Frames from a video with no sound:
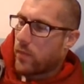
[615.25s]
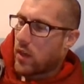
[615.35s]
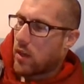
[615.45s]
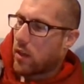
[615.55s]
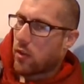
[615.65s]

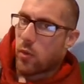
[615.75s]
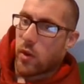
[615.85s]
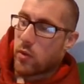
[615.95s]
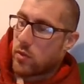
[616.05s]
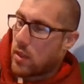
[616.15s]
Another
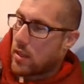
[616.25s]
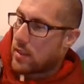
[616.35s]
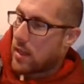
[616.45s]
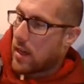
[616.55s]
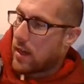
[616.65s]
rose to the
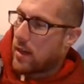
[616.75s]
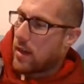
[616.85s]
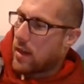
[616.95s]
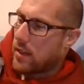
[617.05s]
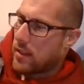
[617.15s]
side.
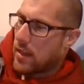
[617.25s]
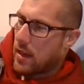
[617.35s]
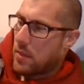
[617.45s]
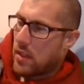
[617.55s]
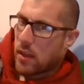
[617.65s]
Does
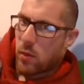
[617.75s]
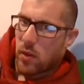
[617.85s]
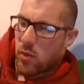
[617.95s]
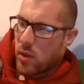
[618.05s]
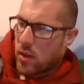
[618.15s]
that mean there were
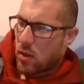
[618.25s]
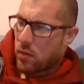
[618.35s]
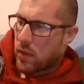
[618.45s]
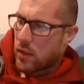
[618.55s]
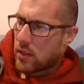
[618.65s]
3
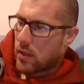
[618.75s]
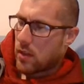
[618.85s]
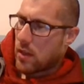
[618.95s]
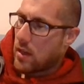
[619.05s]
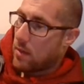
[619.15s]
dolphins?
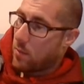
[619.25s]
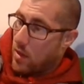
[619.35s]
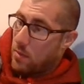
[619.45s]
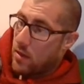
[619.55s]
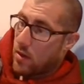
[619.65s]

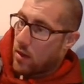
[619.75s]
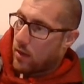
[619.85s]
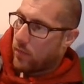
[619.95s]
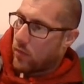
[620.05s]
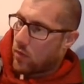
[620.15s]
Maybe
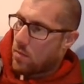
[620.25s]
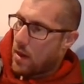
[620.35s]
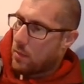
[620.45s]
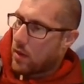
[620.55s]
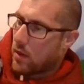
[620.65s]
not.
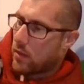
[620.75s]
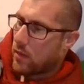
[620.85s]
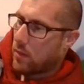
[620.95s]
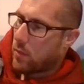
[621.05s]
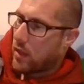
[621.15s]
Remember,
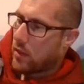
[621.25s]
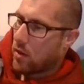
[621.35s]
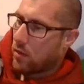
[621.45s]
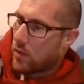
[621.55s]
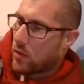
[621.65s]
the pink
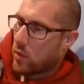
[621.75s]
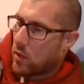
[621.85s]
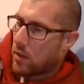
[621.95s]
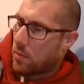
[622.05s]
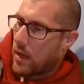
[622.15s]
dolphins
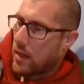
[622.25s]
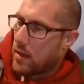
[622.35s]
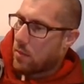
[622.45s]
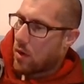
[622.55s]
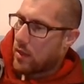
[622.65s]
with their
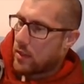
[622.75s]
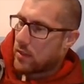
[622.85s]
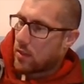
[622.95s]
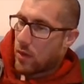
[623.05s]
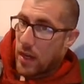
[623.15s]
bendy
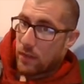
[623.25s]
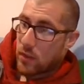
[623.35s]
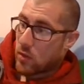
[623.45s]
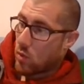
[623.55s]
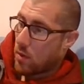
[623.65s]
bodies don't have
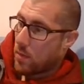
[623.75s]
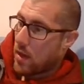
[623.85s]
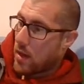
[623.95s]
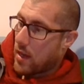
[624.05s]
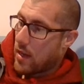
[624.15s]
to swim
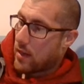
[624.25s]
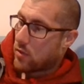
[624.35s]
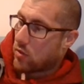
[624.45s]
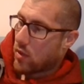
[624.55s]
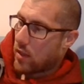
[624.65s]
in a
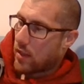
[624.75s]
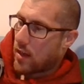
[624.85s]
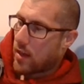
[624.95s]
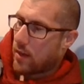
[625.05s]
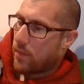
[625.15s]
straight
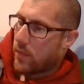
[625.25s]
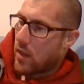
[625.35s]
line.